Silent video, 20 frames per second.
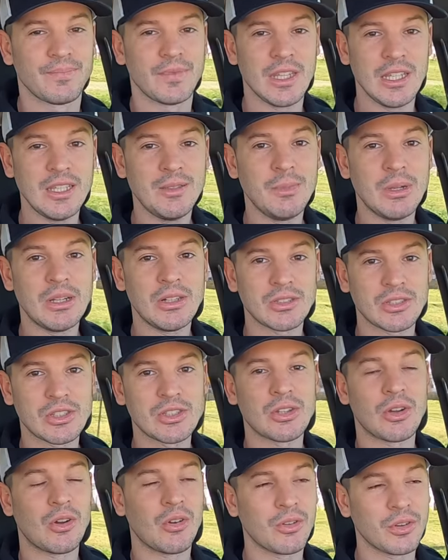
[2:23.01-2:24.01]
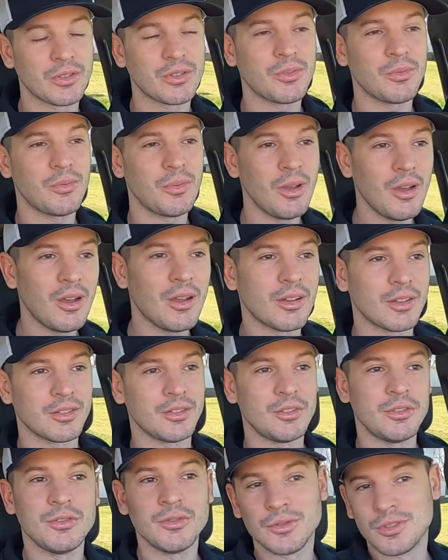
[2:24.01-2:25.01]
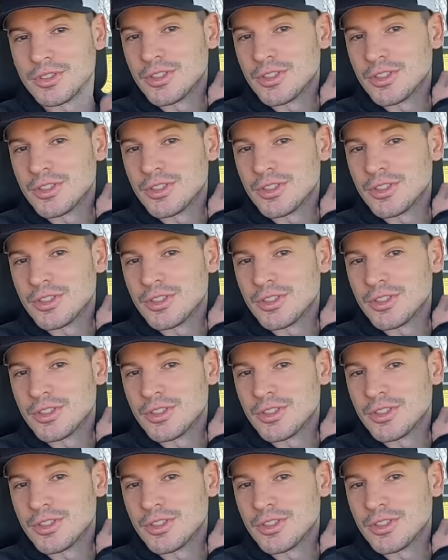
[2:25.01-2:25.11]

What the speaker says: these mugs is hard as a rock, dude.